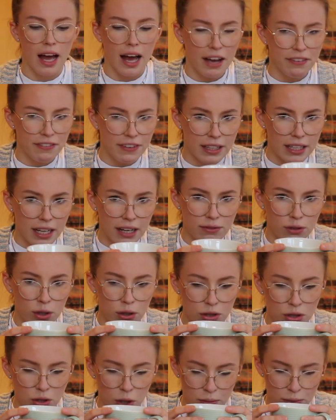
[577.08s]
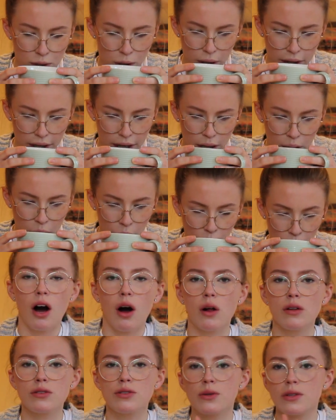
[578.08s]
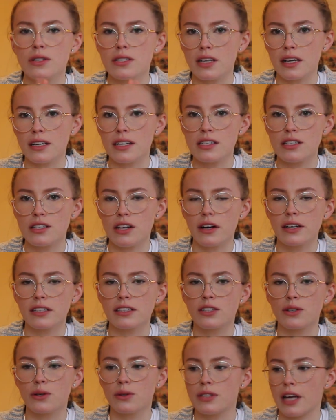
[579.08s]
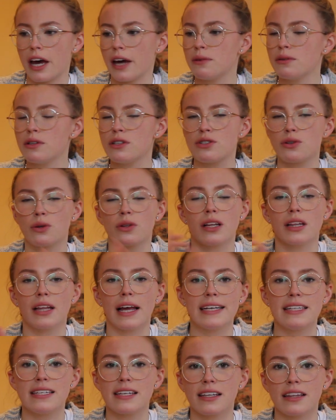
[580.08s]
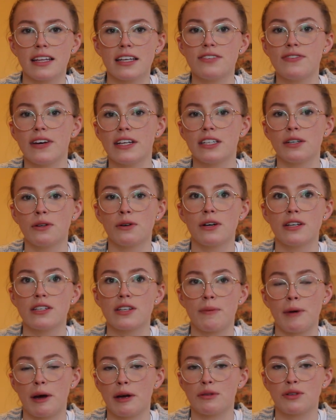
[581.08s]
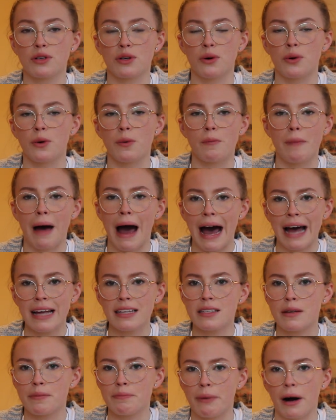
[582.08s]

I feel like I've not stopped talking. Also, the sun is starting to go down, so the lighting in this video is about to go mad,